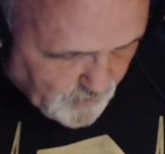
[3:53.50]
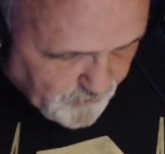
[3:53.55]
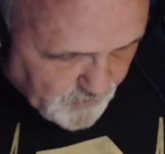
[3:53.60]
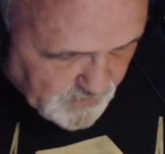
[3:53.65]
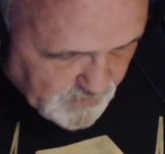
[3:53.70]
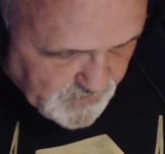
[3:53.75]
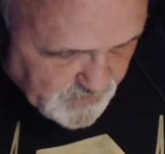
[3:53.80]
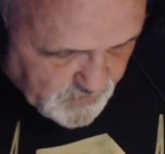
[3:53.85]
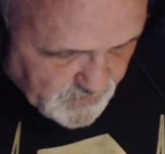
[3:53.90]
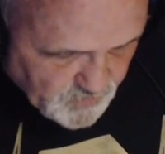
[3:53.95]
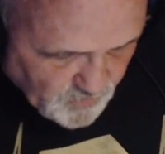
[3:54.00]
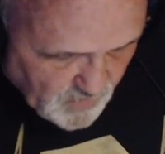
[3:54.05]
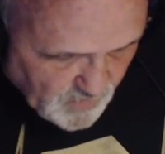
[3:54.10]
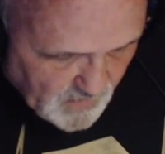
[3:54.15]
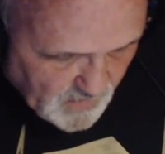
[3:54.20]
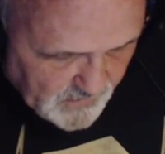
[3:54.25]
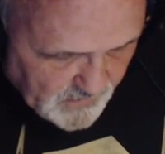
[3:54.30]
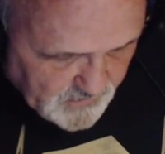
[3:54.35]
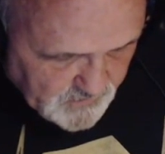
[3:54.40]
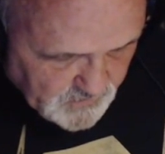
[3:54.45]
Openness and
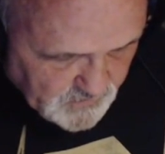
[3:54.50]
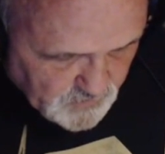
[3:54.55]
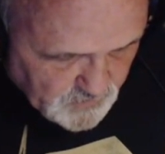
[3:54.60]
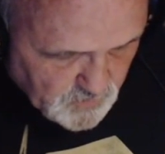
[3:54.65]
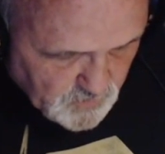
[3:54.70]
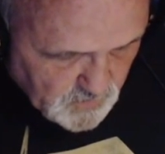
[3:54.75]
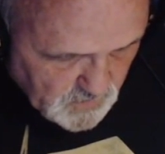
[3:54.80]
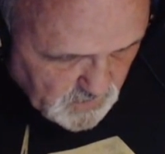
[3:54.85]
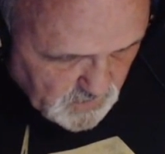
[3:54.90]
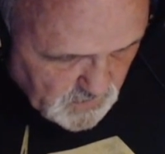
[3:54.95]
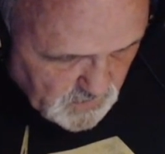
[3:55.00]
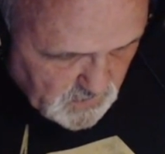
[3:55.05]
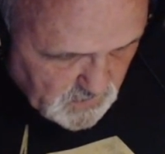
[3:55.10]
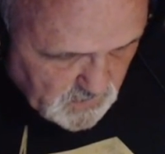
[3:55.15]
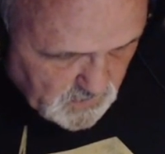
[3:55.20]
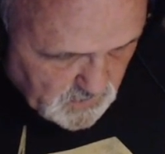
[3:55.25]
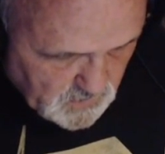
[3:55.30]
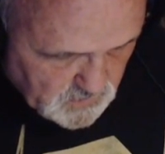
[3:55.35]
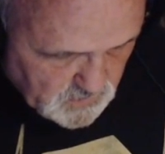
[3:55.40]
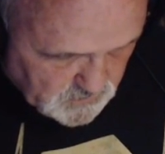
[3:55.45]
trying to
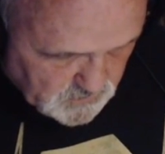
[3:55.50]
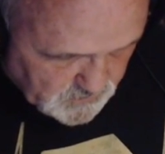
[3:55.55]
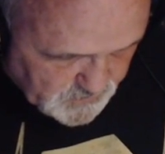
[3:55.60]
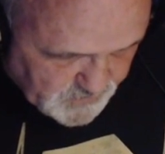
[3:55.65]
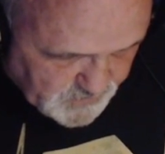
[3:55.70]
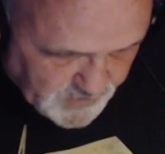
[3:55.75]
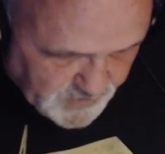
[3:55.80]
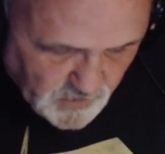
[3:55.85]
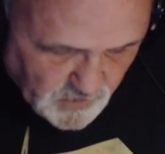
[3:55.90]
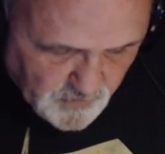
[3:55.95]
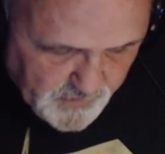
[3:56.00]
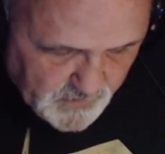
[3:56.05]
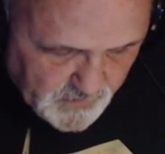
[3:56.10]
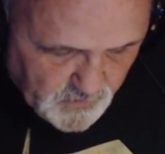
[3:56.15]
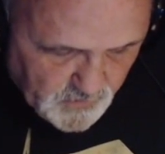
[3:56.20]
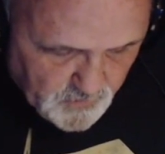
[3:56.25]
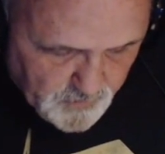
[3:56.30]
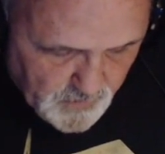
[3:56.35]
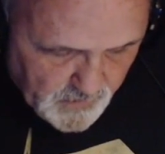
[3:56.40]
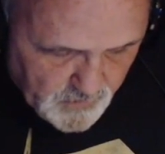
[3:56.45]
steer me
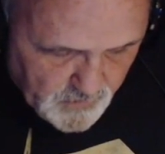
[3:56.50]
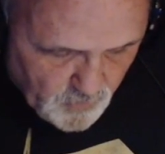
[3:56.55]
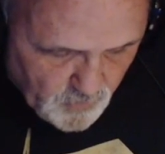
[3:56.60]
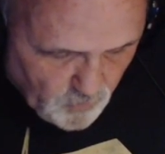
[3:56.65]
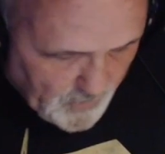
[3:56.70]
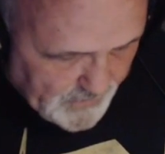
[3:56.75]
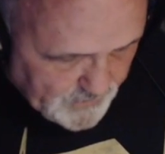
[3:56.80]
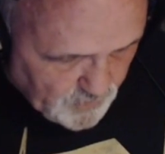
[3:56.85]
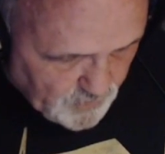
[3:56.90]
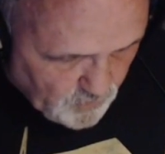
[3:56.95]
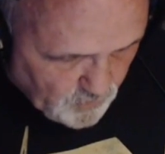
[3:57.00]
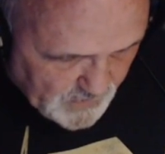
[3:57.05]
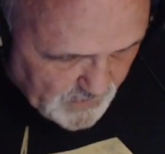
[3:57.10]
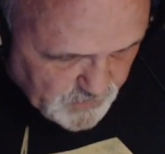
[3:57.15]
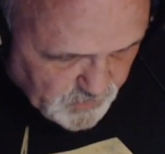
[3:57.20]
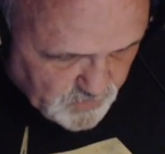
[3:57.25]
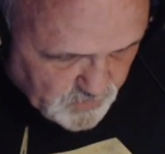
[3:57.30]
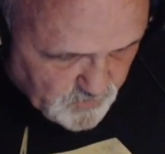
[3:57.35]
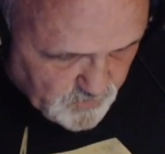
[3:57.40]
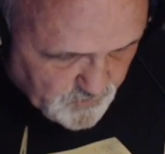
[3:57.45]
in the, in the right
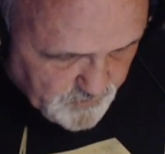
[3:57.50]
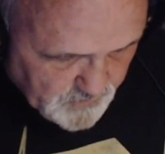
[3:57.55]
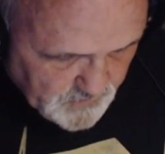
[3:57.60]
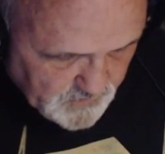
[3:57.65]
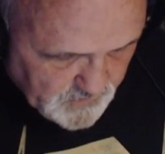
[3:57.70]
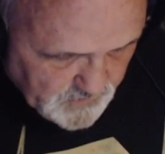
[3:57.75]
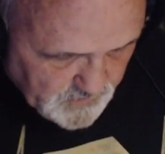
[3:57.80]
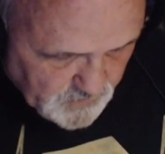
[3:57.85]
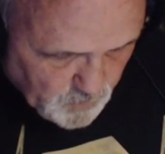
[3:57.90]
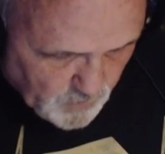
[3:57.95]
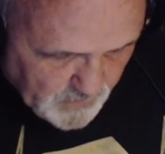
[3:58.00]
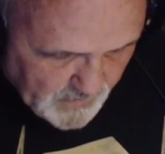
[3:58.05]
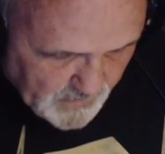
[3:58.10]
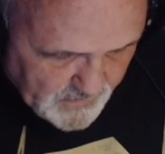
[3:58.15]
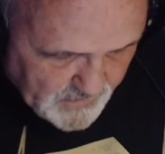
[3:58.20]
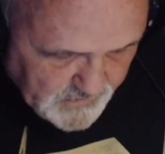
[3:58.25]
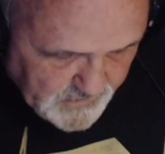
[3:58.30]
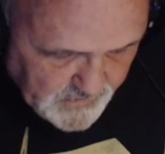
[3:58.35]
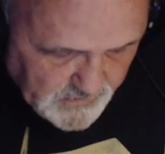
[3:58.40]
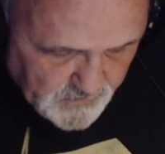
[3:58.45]
direction is what
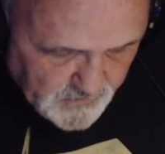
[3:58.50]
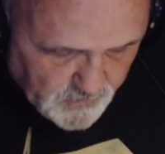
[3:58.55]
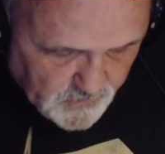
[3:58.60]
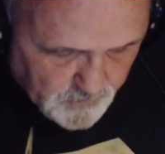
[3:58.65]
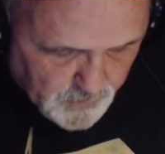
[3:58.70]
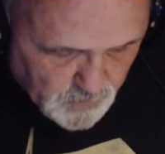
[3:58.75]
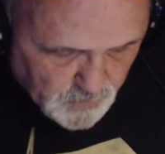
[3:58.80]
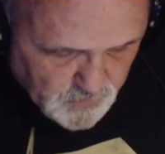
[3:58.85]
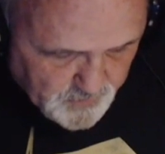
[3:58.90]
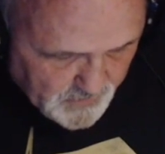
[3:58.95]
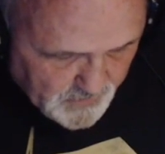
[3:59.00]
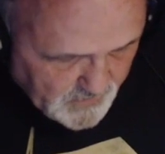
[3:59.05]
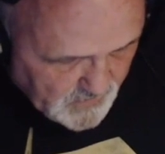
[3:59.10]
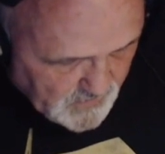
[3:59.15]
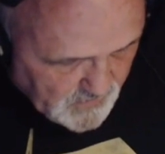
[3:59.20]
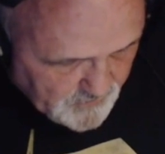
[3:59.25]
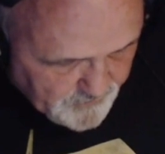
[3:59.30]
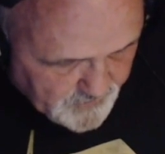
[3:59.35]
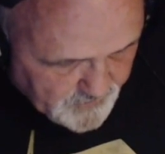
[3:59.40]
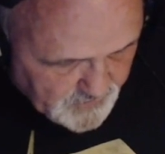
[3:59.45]
I needed to boost my
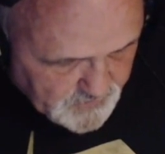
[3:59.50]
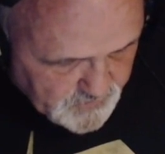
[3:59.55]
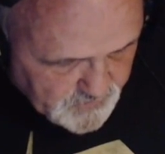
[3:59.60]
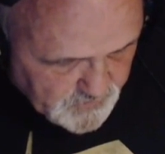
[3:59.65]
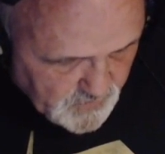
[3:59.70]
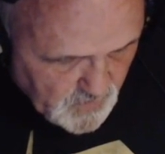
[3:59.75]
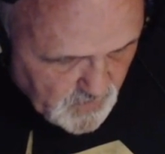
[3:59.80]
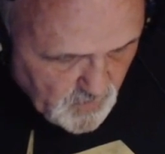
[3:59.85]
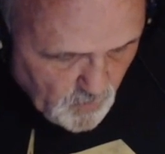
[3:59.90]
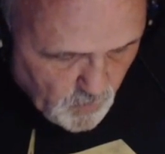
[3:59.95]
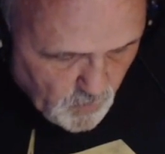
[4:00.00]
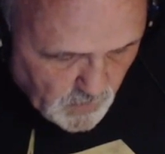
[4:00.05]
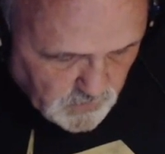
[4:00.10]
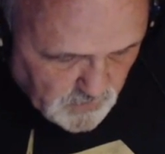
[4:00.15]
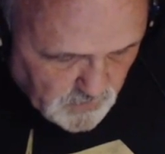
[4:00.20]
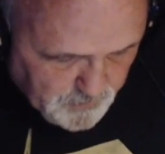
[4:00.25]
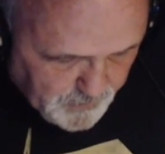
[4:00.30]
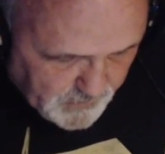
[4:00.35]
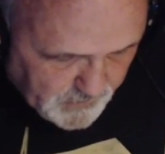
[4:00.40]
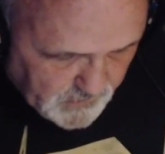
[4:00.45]
confidence.
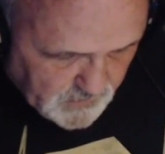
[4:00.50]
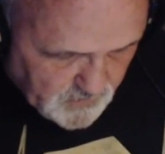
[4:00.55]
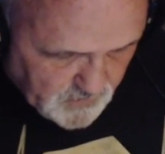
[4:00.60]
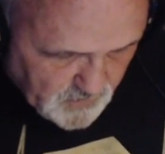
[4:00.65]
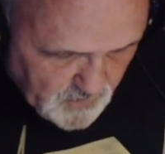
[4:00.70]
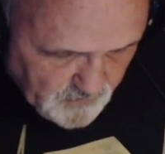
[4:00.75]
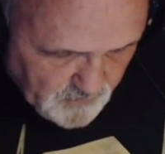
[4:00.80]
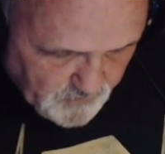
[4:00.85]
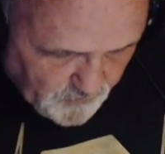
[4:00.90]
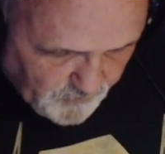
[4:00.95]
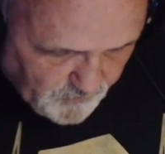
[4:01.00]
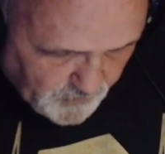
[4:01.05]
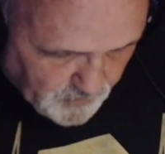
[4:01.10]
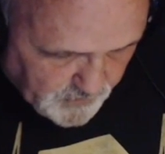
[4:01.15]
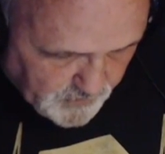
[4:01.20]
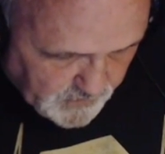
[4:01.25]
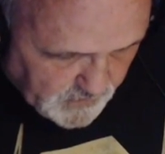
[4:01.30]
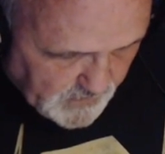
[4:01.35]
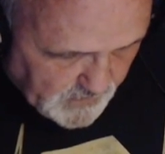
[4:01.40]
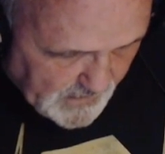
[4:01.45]
Will and Pete for
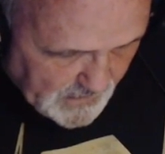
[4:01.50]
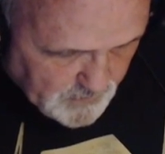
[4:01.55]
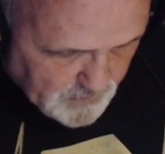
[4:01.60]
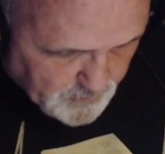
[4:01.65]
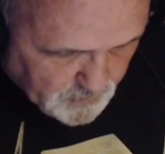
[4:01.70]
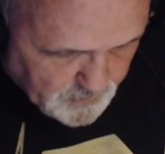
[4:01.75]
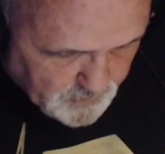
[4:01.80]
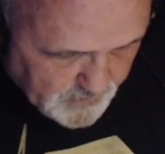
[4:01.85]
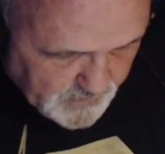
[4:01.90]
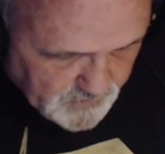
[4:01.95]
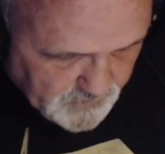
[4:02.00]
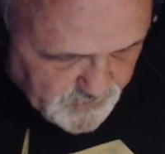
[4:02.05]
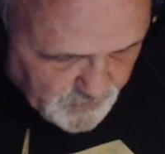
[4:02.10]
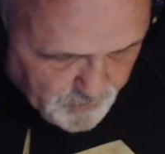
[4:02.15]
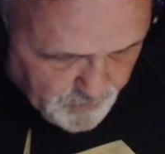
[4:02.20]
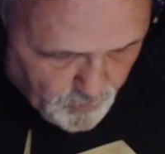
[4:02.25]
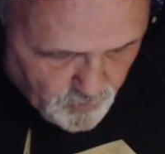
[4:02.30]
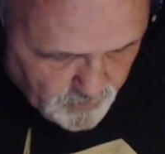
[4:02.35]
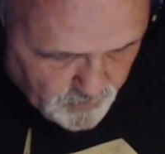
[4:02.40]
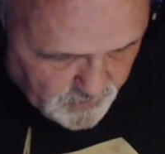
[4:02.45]
filling in admirably and
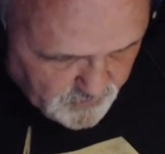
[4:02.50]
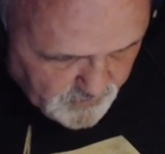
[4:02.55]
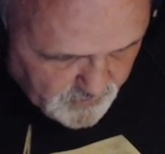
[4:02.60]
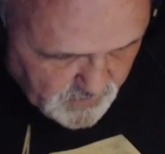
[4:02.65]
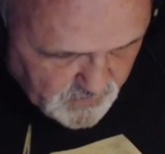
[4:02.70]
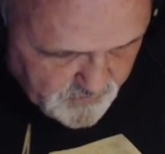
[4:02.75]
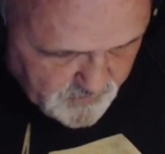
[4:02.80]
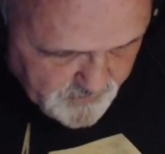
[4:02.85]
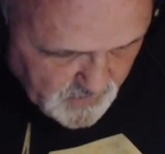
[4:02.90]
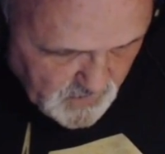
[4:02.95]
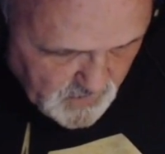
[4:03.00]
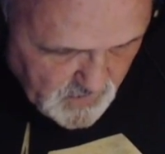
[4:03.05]
supporting me.